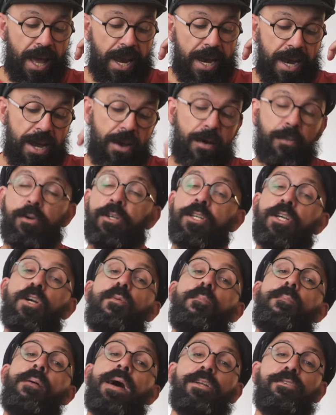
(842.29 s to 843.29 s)
Now I'm gonna
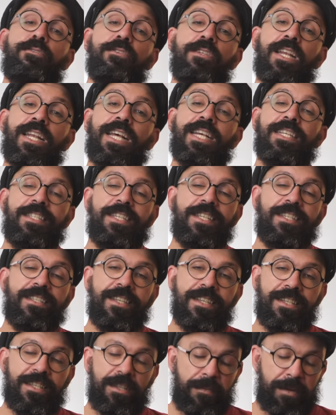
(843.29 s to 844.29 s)
go back to the lacing
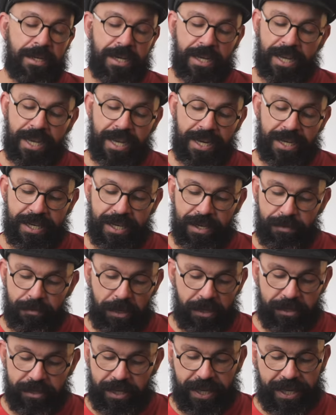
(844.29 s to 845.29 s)
system, and again,
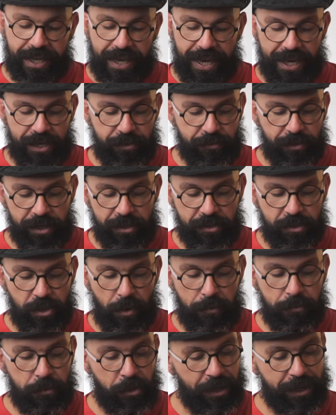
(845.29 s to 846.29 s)
because I can't really
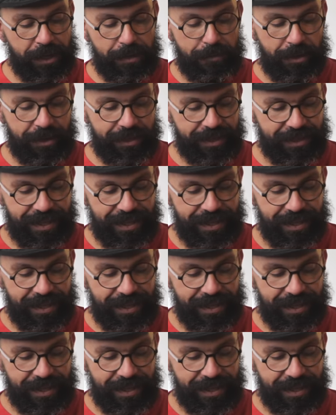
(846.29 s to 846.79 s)
stop talking about the